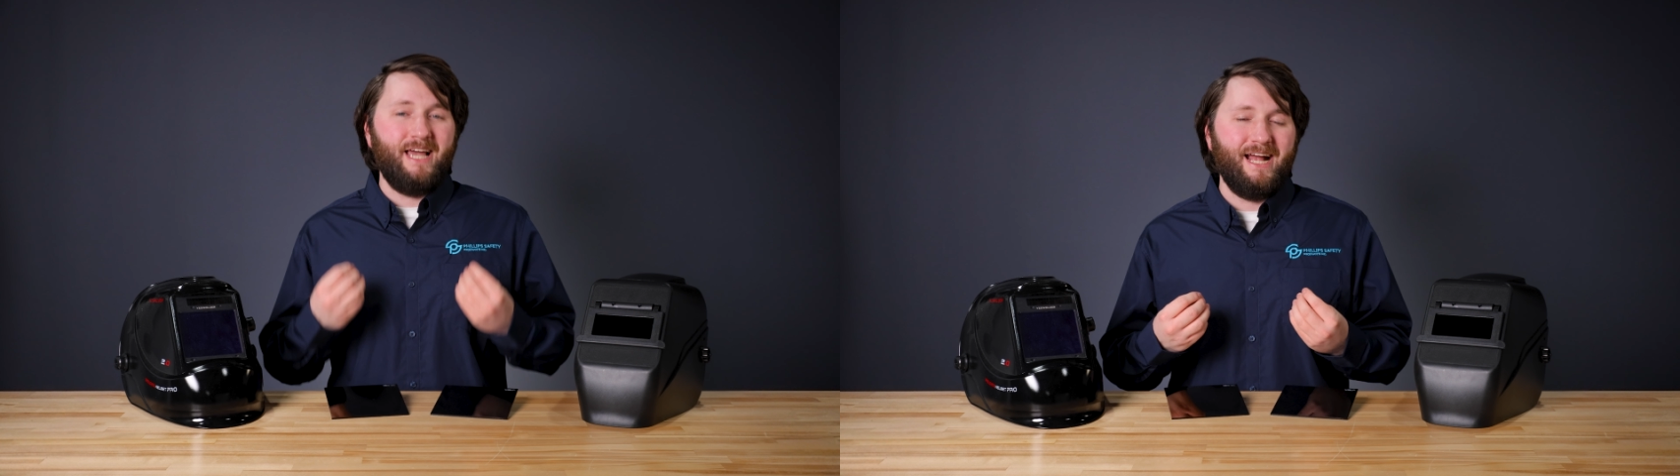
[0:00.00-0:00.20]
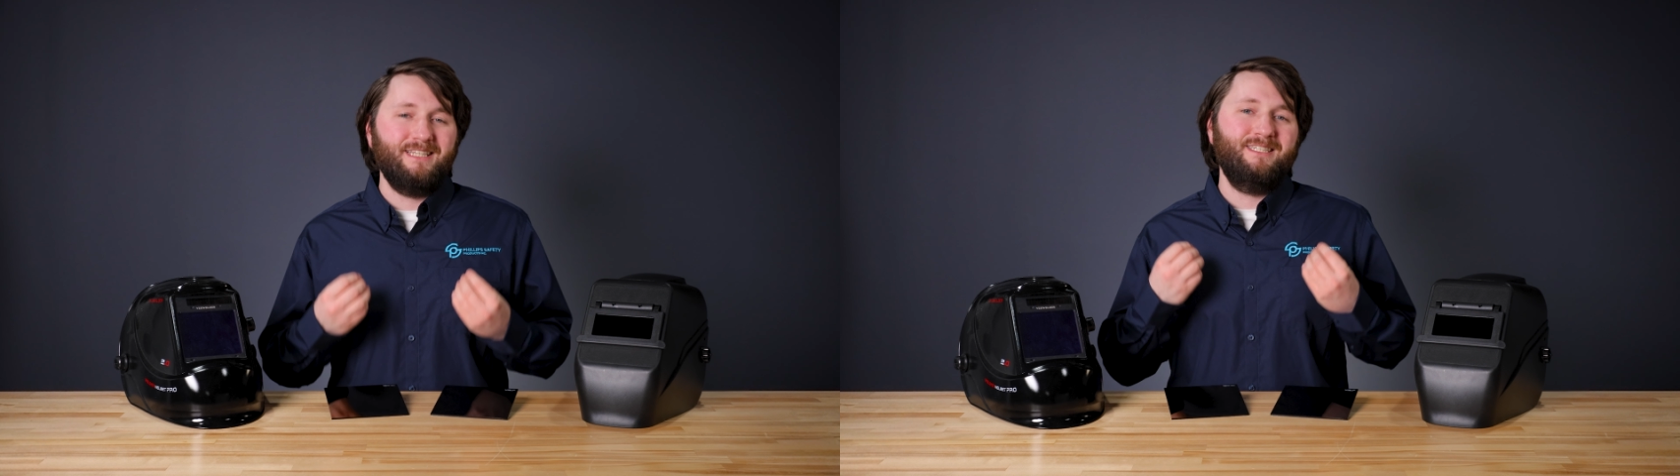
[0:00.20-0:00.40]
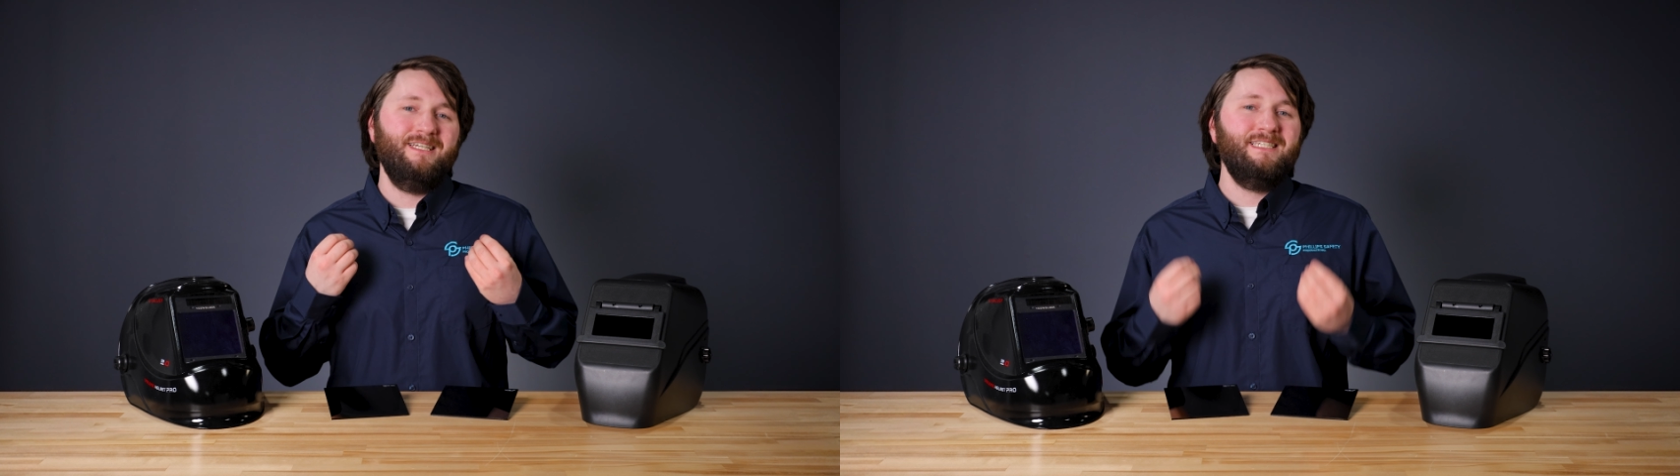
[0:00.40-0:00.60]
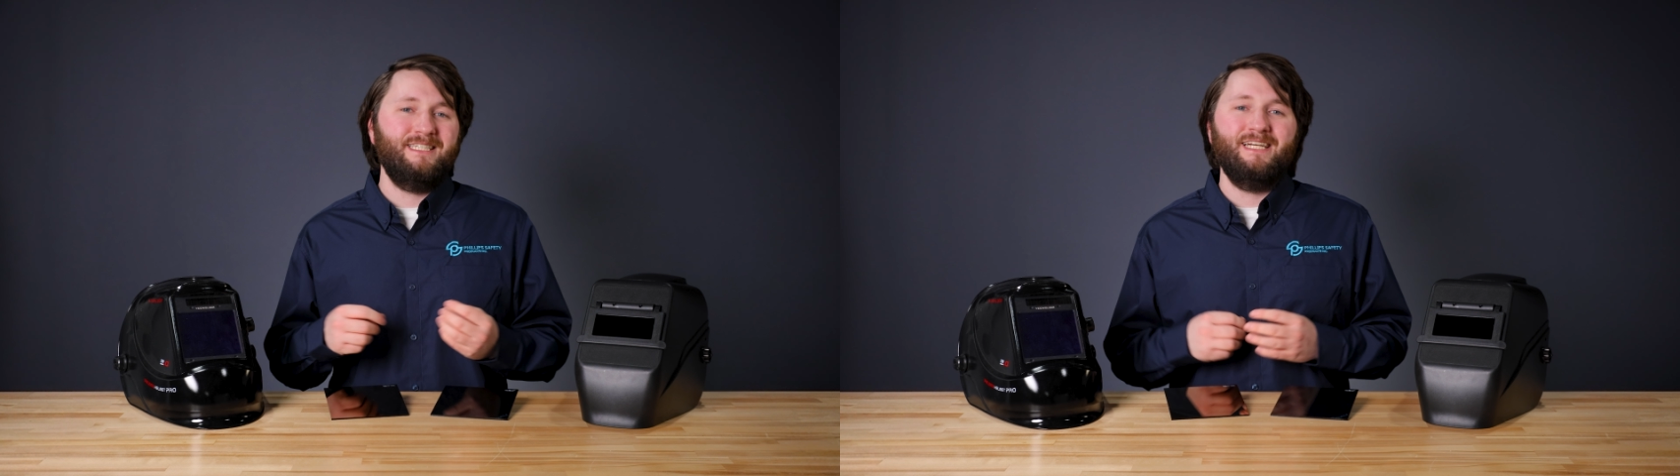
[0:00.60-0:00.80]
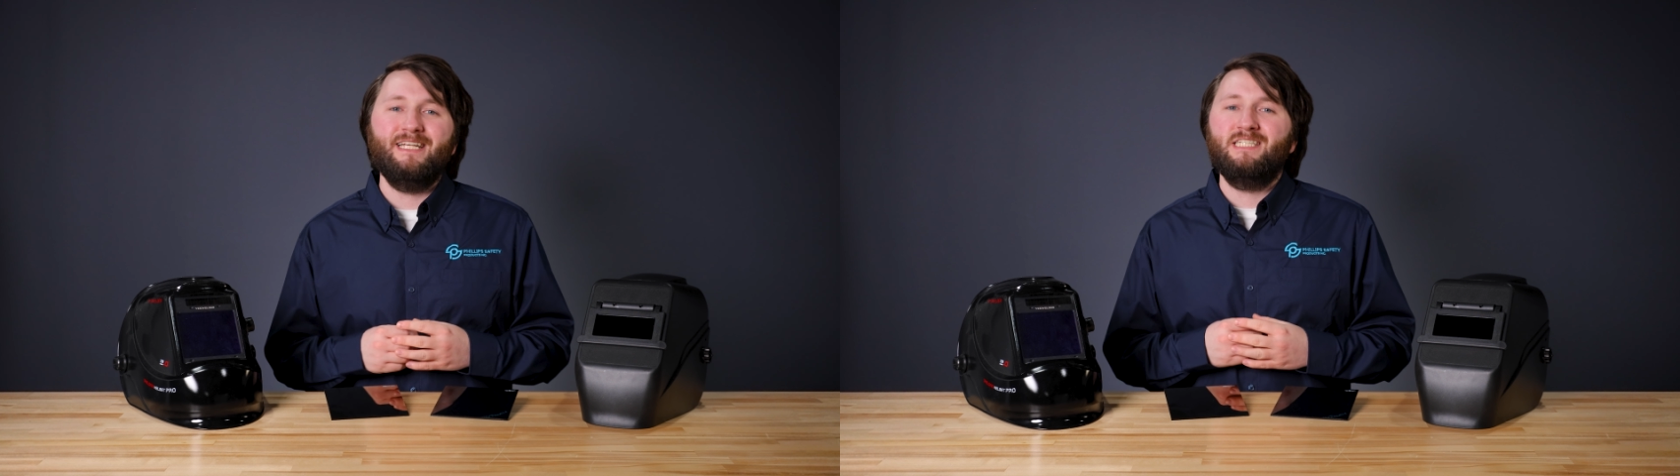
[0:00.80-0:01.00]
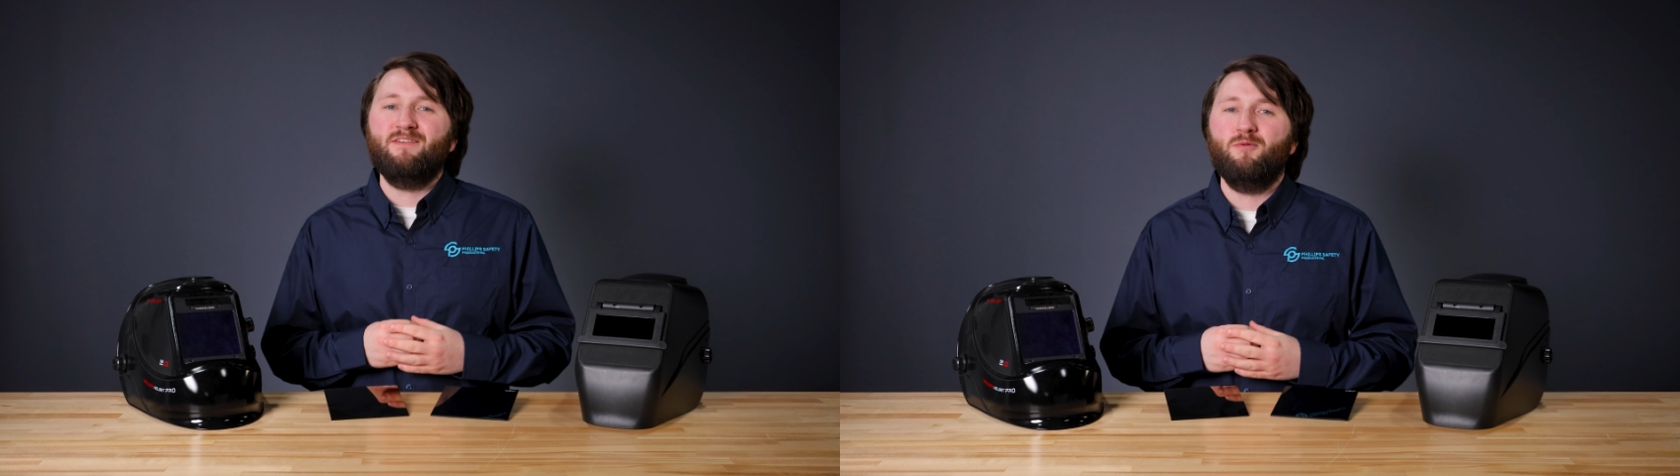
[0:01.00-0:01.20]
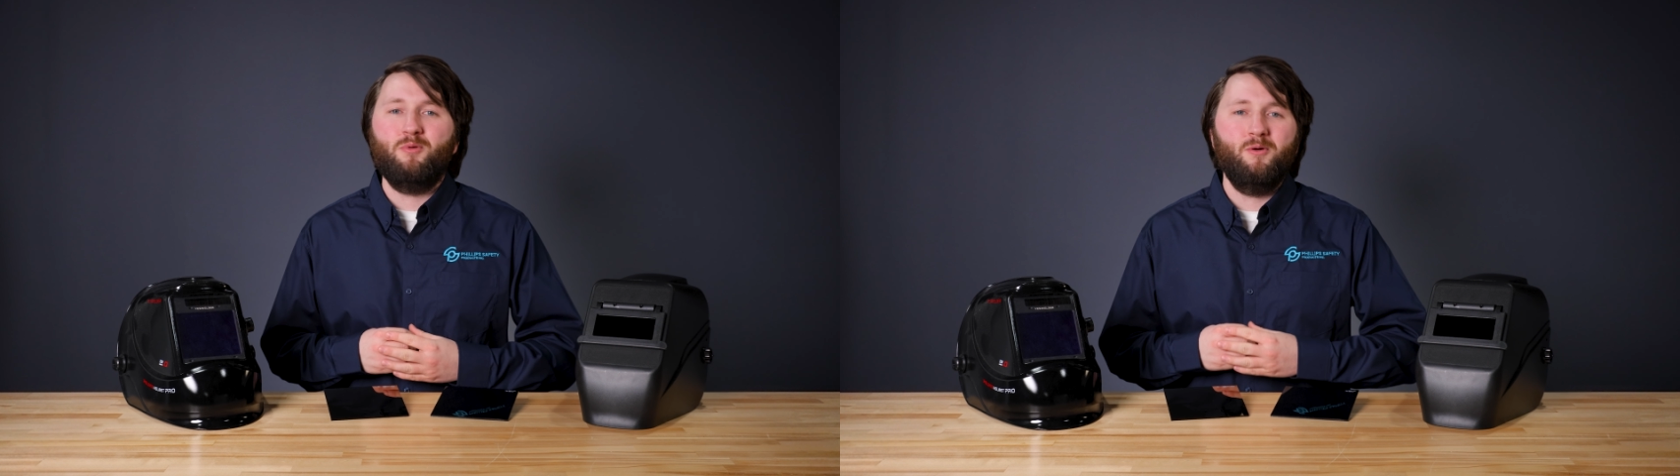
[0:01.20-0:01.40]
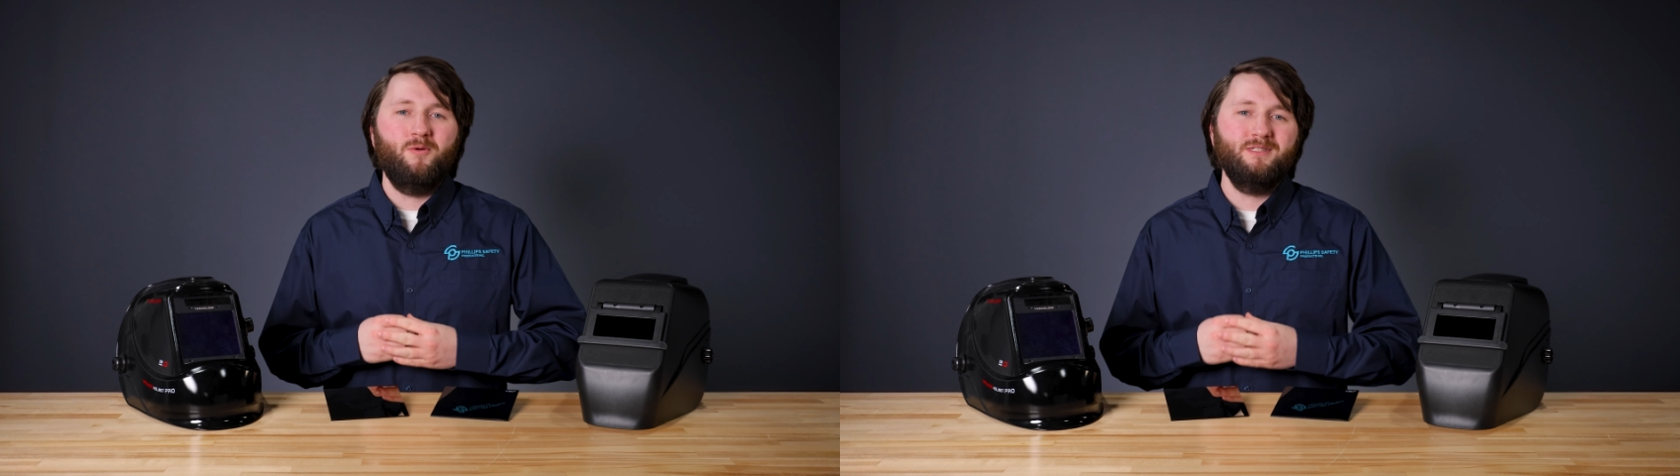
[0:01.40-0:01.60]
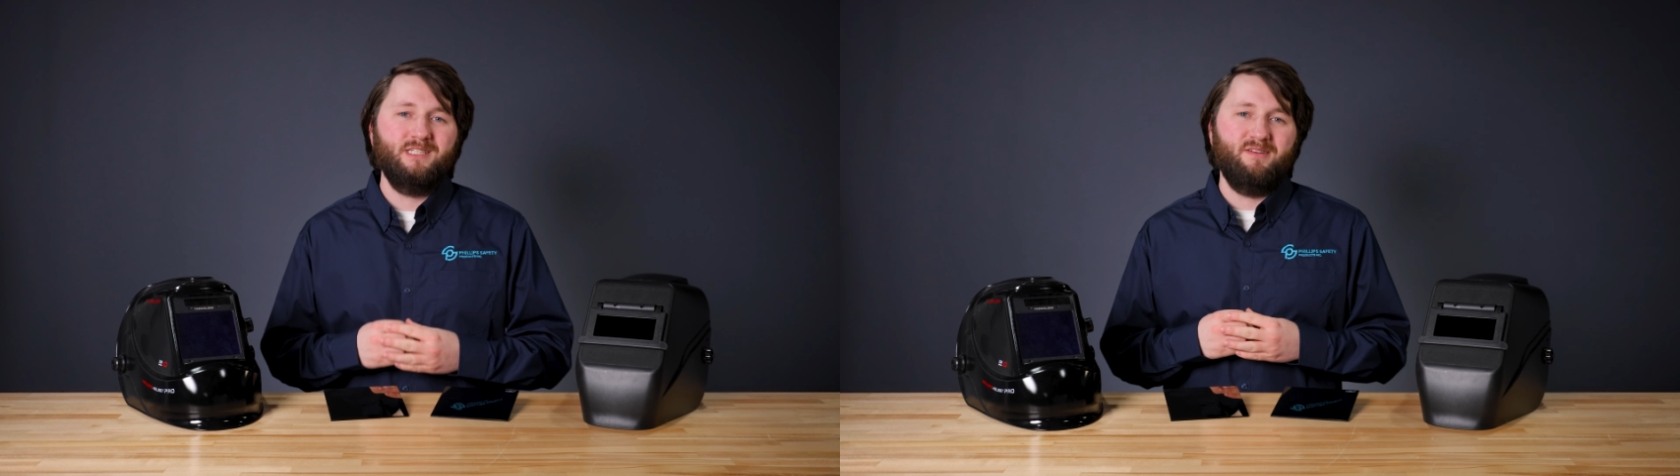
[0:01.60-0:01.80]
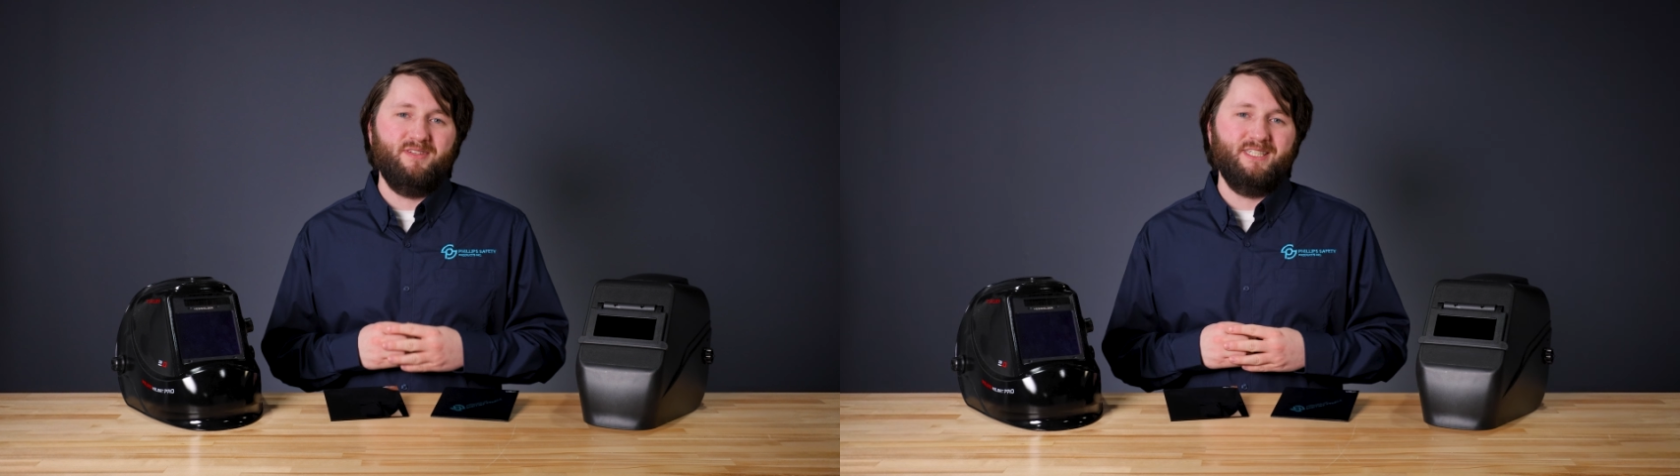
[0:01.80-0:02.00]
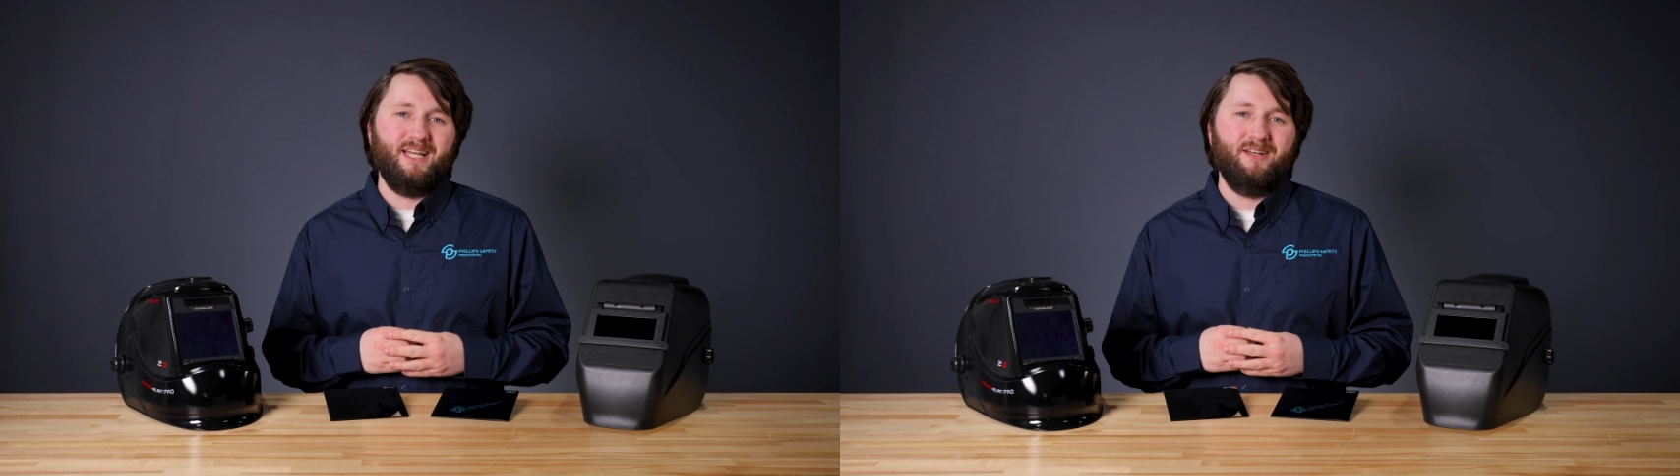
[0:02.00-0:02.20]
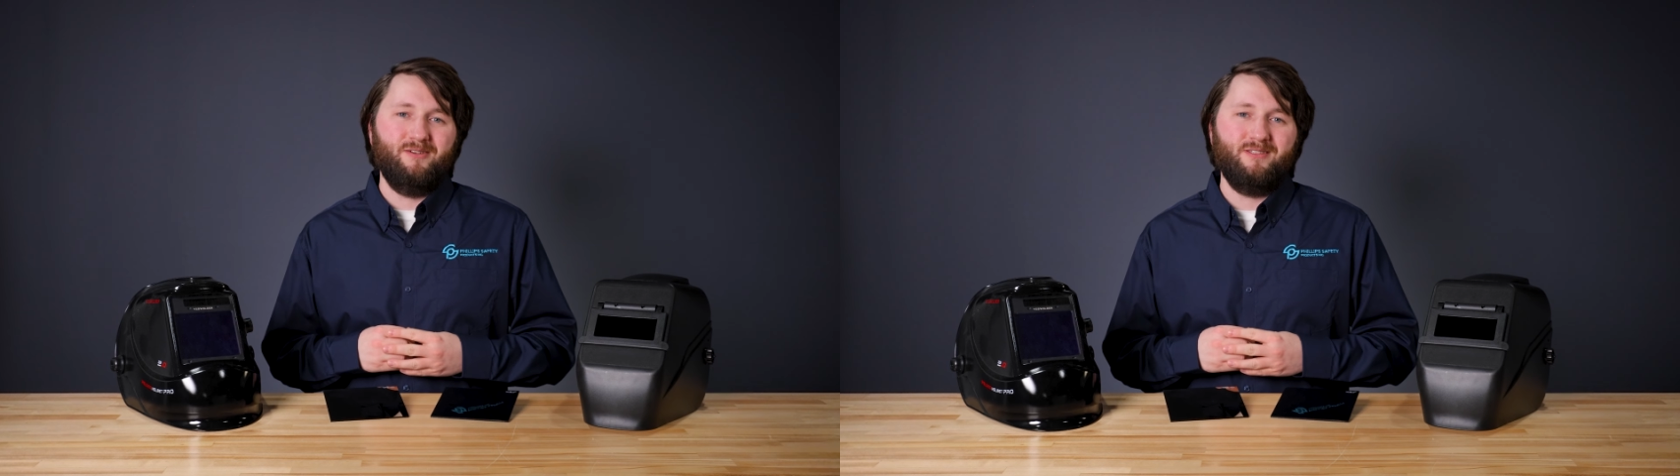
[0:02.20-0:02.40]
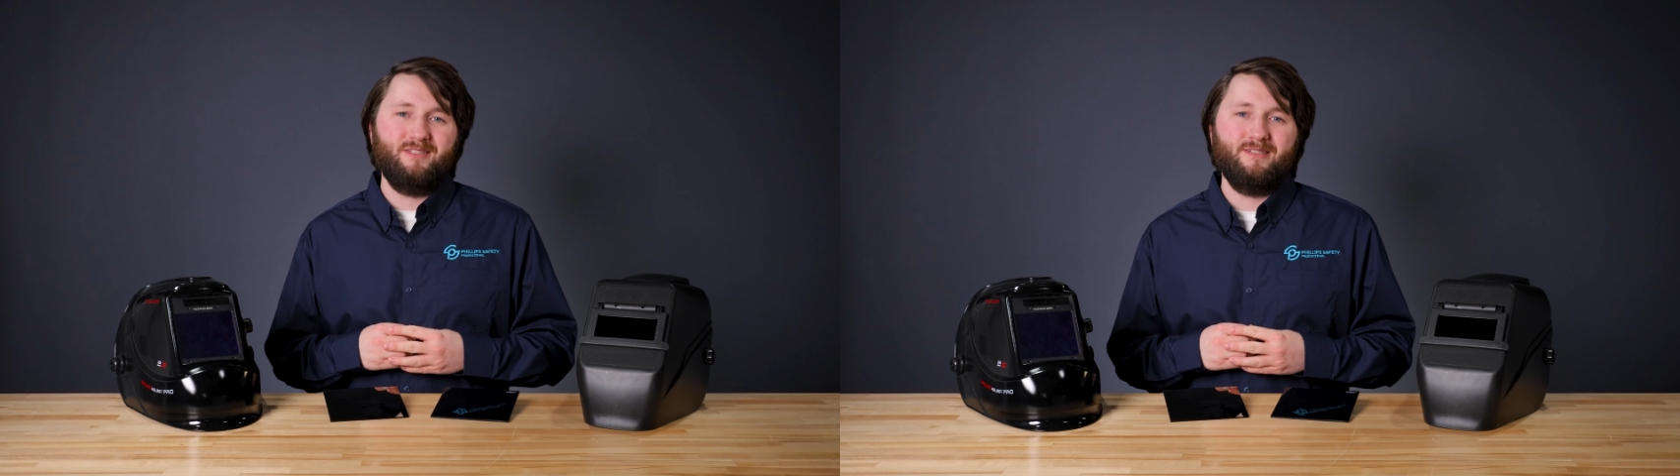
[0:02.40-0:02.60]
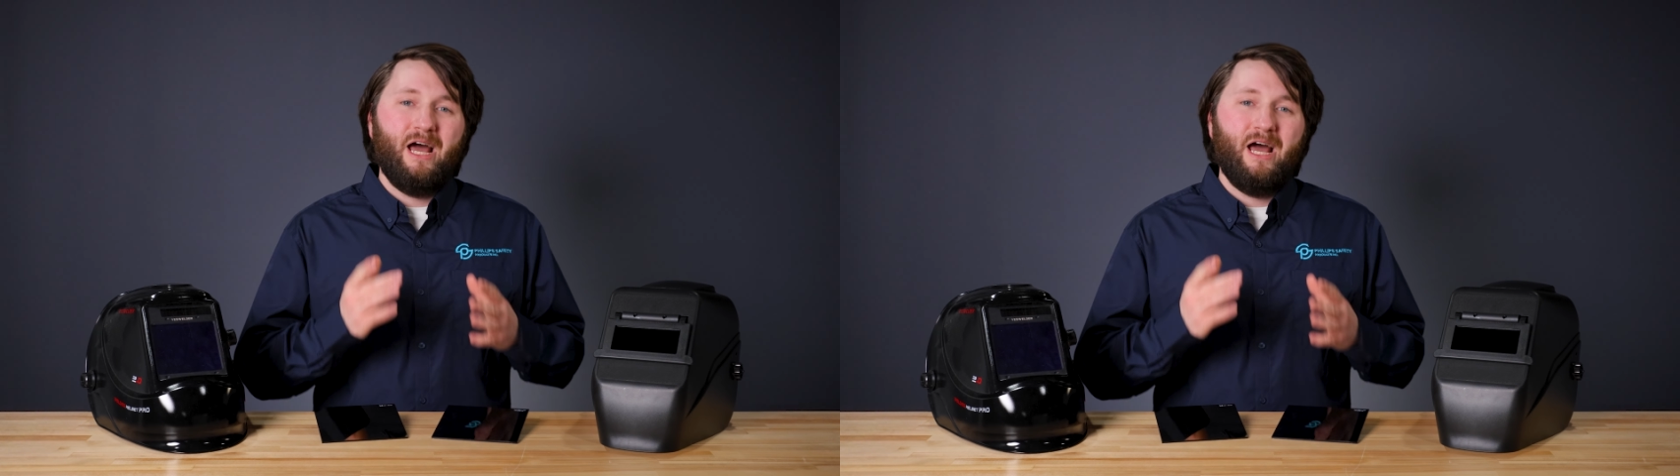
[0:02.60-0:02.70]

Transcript: ANSI Z87.1 safety standards.